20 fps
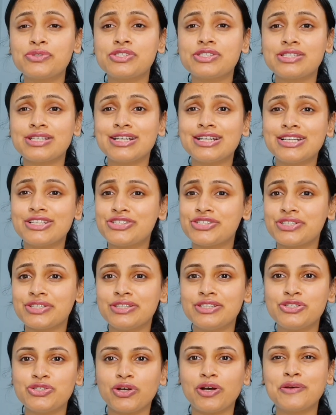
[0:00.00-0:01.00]
search
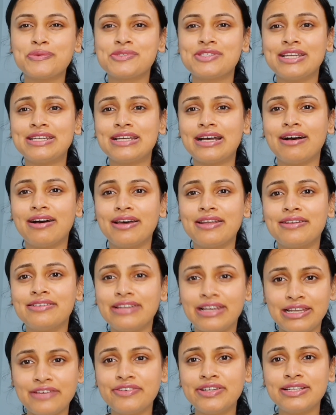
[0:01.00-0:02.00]
the jobs that are
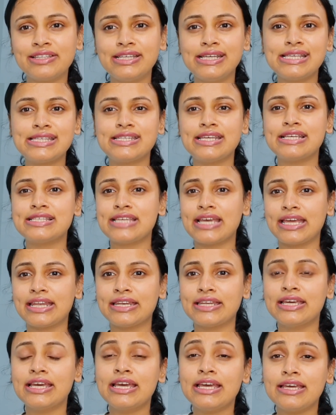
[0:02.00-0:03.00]
relevant these days
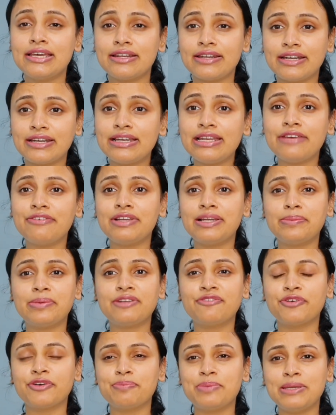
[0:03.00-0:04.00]
and readily available
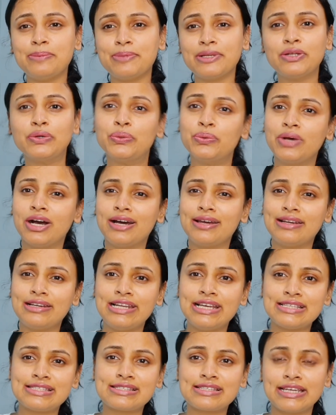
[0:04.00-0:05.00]
for people who are
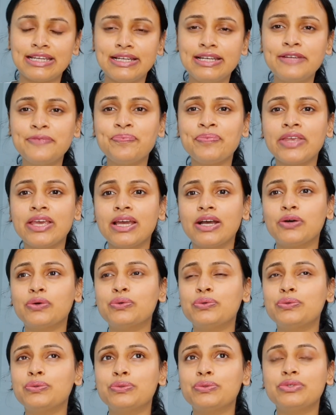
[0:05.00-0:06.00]
less skilled,
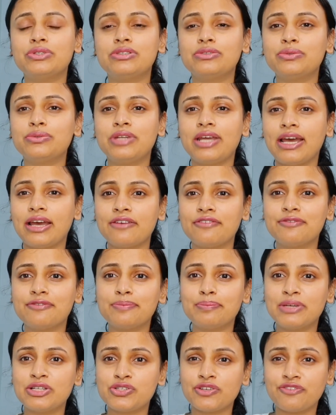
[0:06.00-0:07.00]
who don't
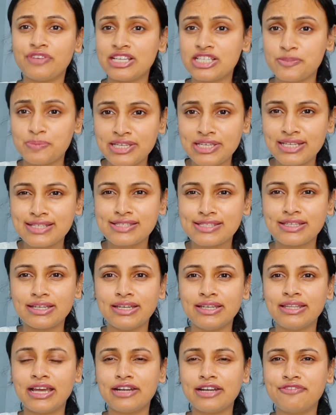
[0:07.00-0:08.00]
have much of experience
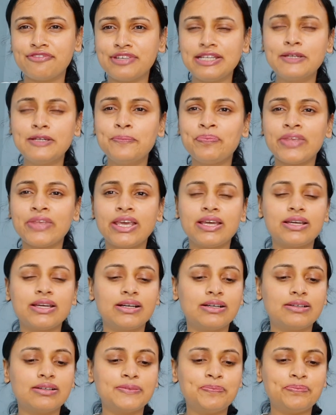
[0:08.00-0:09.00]
in that field.
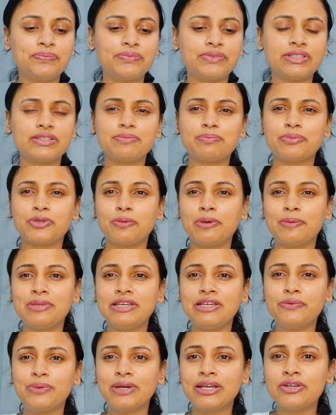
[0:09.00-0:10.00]

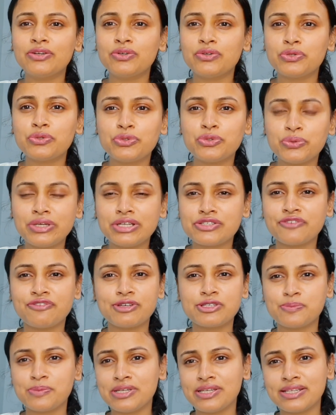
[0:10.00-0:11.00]
Probably 1 to 2 years of
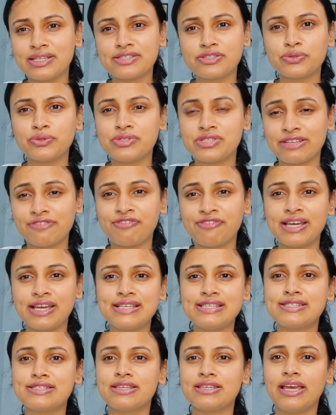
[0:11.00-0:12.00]
experience could
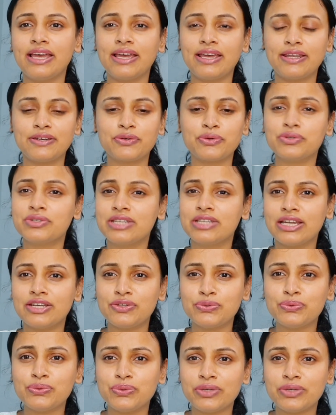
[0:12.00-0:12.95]
suffice and could get you